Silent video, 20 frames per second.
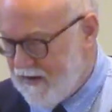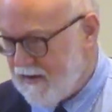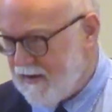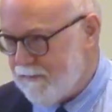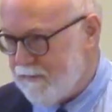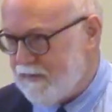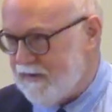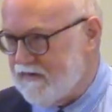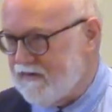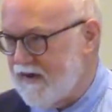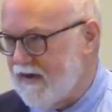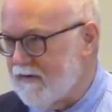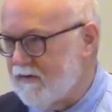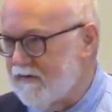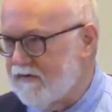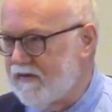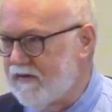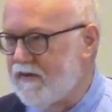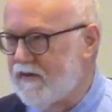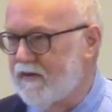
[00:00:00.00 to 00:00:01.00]
be
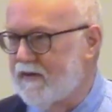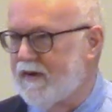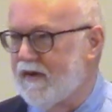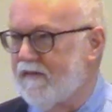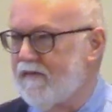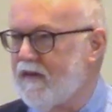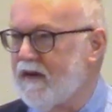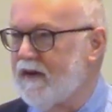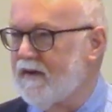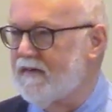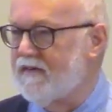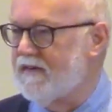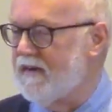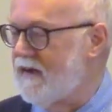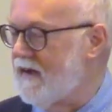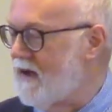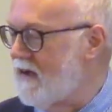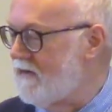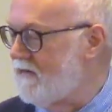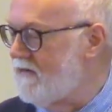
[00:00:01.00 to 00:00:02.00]
generous in your giving, and sing
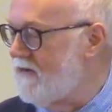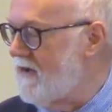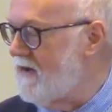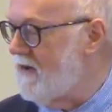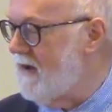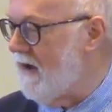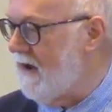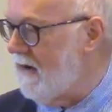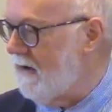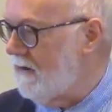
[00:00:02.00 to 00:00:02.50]
on Sunday.